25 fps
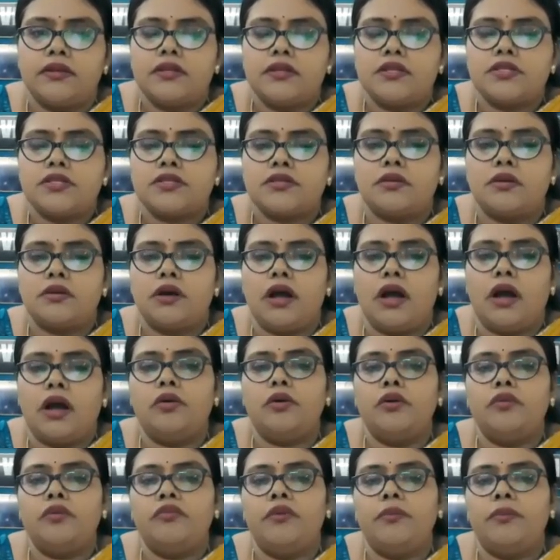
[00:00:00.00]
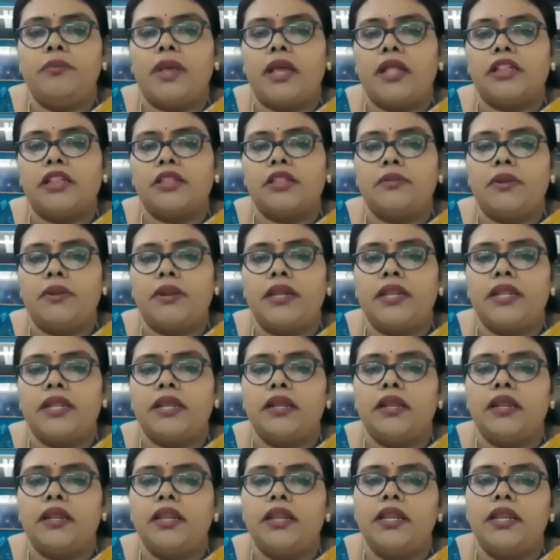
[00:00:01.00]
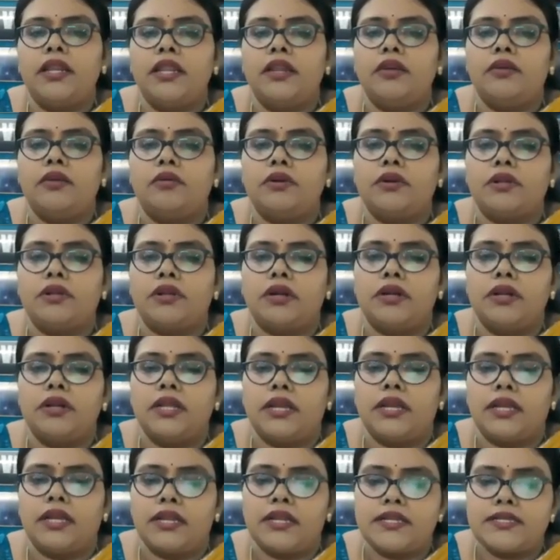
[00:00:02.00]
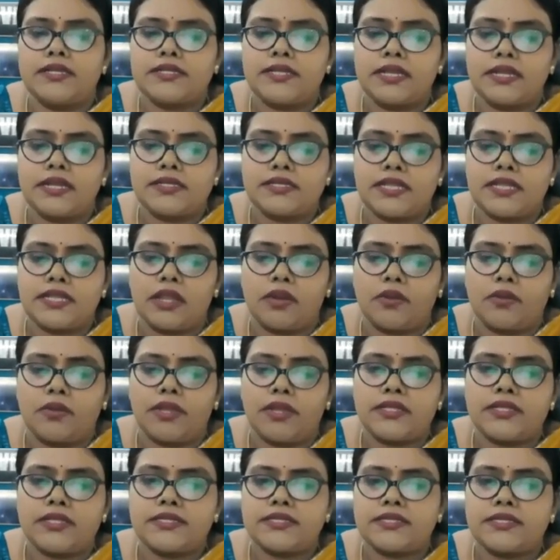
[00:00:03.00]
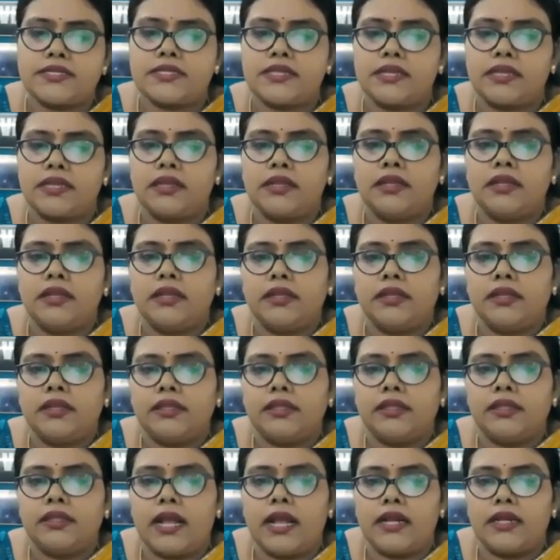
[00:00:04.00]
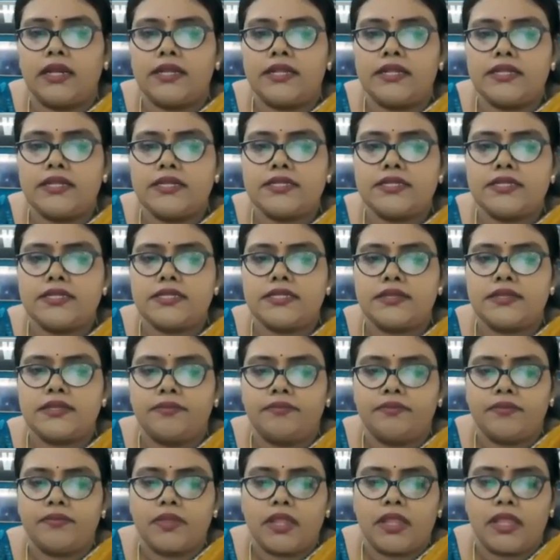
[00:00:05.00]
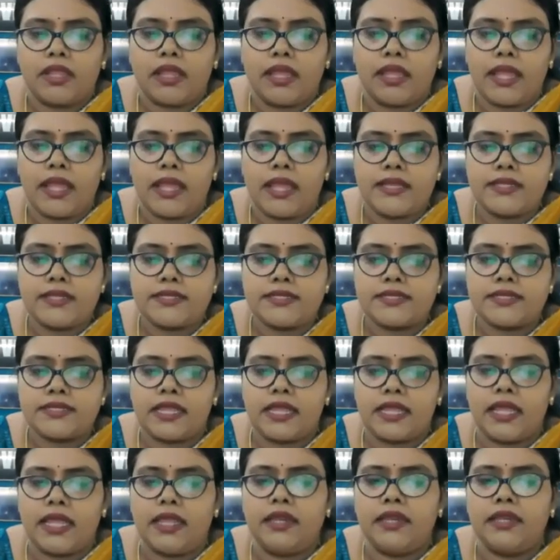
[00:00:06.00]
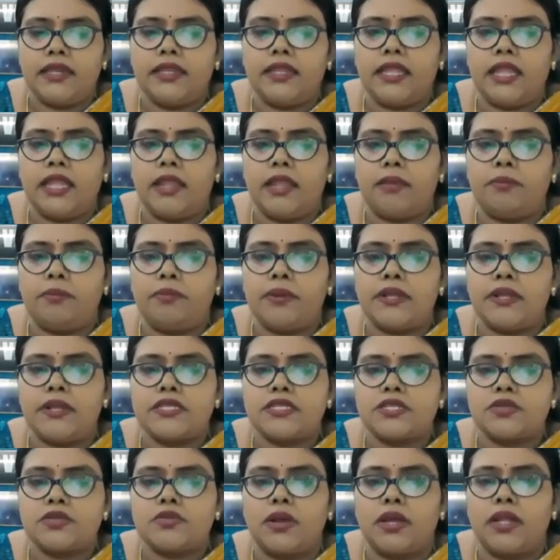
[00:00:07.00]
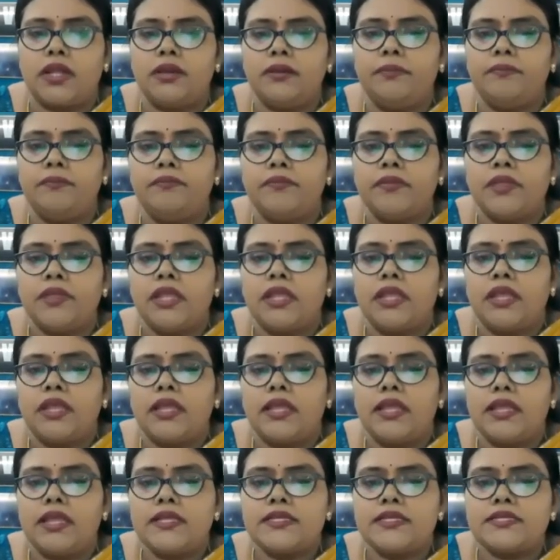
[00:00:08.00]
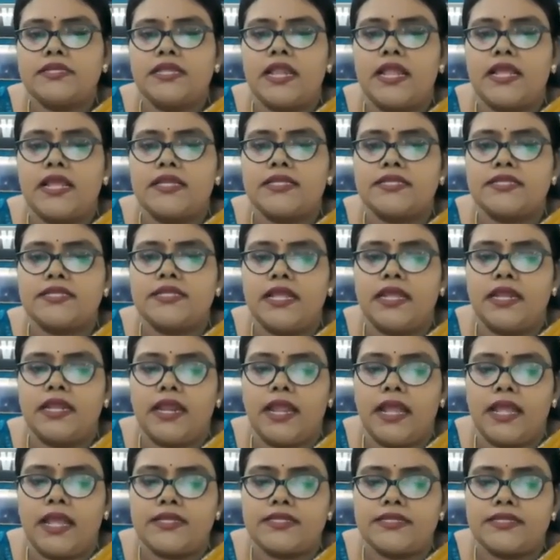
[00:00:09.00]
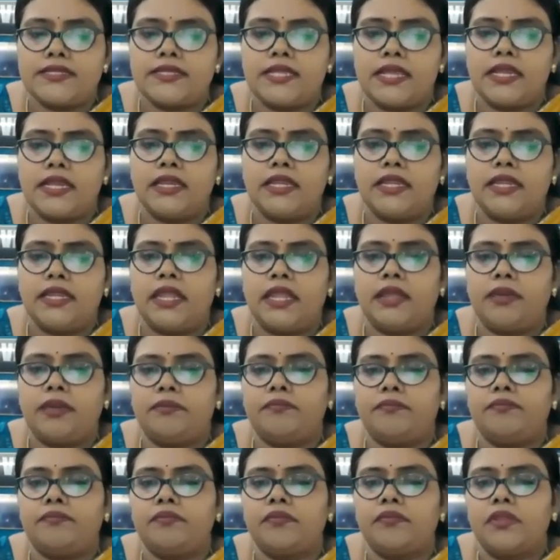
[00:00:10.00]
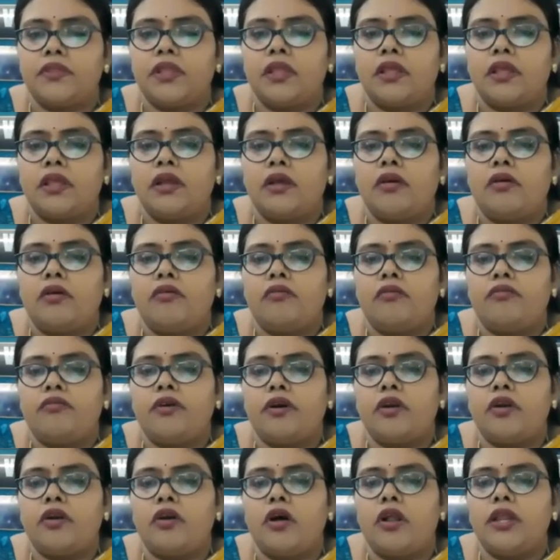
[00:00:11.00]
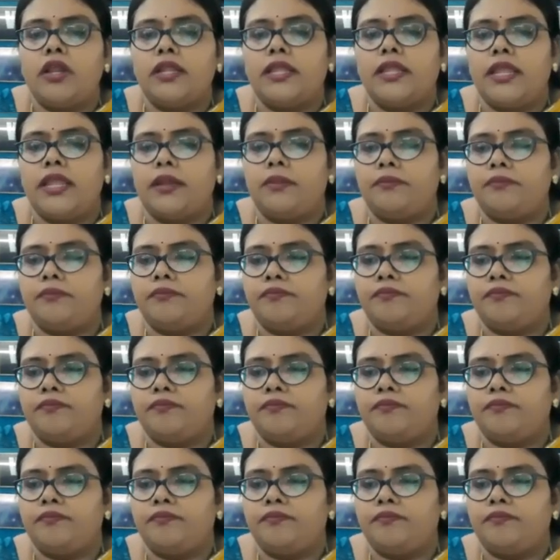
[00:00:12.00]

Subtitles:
So how do we mathematically denote a decreasing sequence? That is Snk plus 1 is less than Snk for all k.